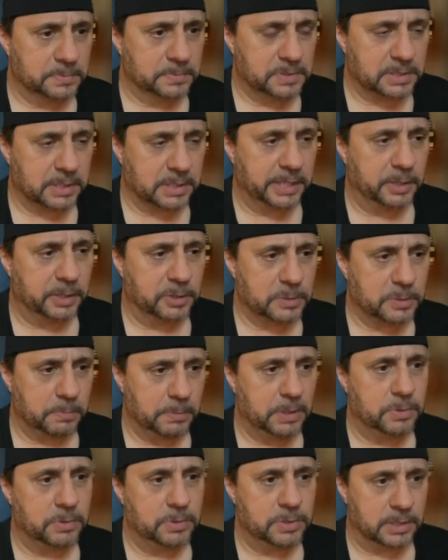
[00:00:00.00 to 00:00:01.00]
Slayer's
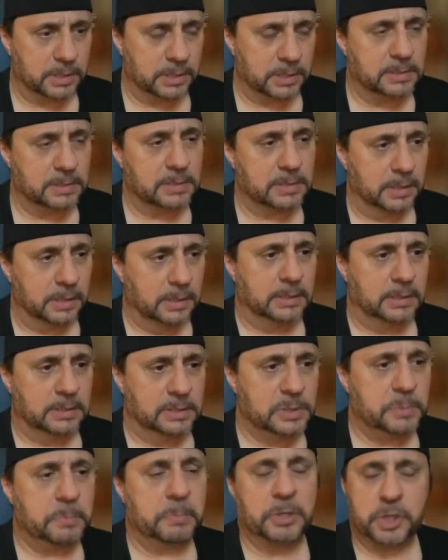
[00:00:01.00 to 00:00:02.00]
music is
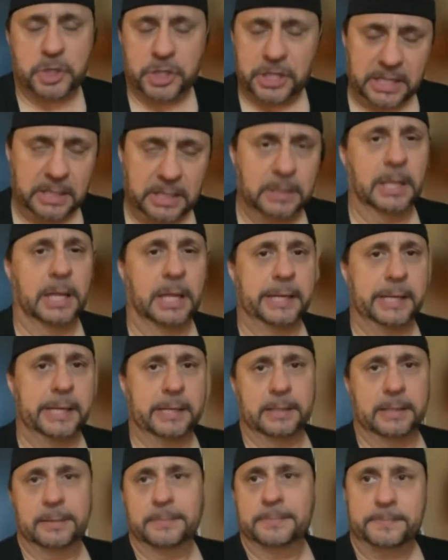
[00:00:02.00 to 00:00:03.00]

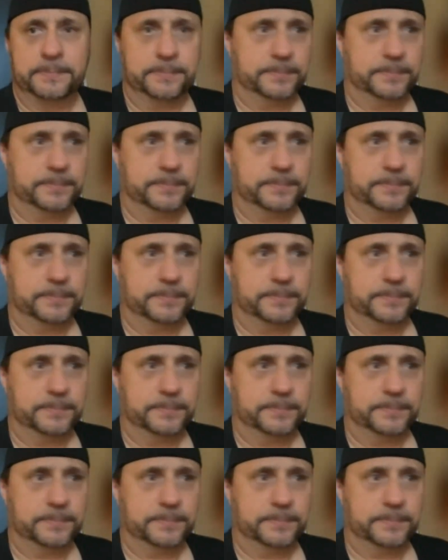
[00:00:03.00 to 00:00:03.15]
machine-like.